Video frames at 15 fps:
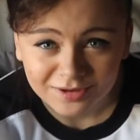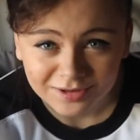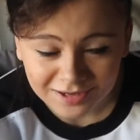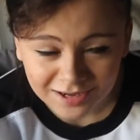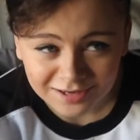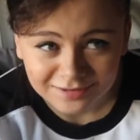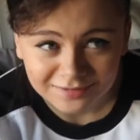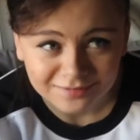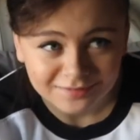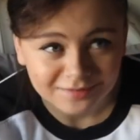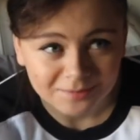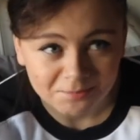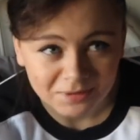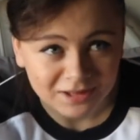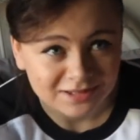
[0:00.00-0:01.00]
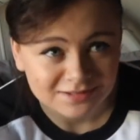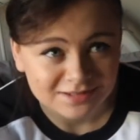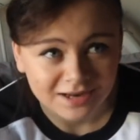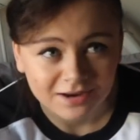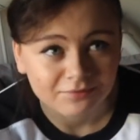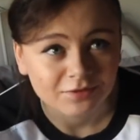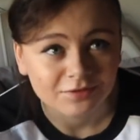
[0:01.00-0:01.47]
Again, I'm late
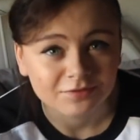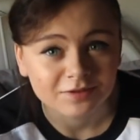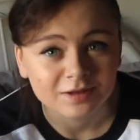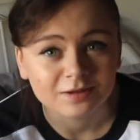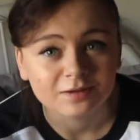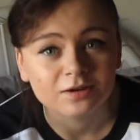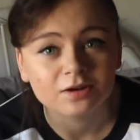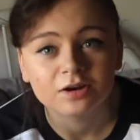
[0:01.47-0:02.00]
to everything.